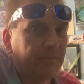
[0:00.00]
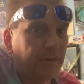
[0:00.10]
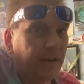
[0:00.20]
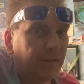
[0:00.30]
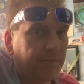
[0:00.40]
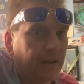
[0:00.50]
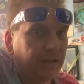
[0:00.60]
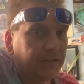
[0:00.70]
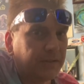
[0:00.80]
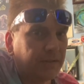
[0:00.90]
bought a
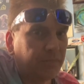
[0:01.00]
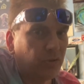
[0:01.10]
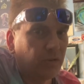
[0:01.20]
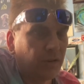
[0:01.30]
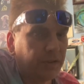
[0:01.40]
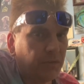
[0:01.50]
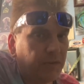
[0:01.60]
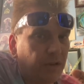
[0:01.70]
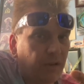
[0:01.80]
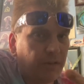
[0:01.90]
parts board
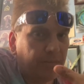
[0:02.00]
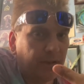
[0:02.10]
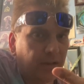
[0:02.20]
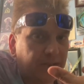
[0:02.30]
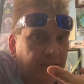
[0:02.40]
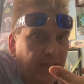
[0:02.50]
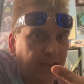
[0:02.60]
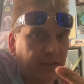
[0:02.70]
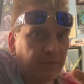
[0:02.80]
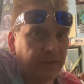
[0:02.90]
with all the parts
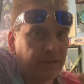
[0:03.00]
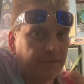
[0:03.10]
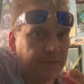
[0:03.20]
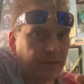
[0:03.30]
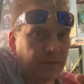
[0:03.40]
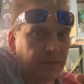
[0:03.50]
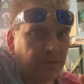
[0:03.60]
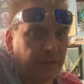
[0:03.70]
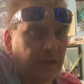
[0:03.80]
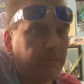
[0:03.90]
on it, with the filter.
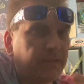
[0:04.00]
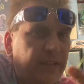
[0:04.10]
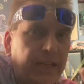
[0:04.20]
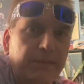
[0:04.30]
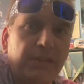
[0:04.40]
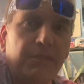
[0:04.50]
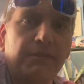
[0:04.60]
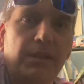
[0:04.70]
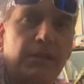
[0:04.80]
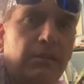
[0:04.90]
I think I did a
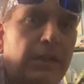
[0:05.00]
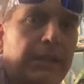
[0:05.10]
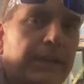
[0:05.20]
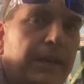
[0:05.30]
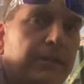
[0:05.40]
video on that.